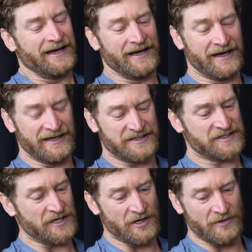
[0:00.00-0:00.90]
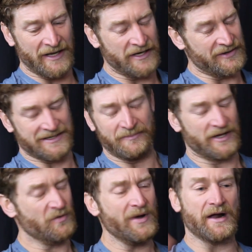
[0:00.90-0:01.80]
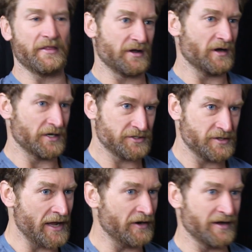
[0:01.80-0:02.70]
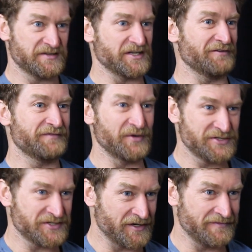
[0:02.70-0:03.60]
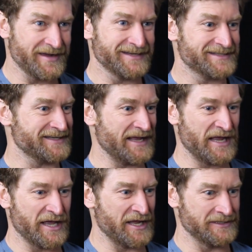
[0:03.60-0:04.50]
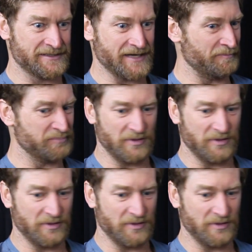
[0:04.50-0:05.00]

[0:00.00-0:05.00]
uh, so, anyways, I'm like way out in the country. I don't have cell phone service, and I'm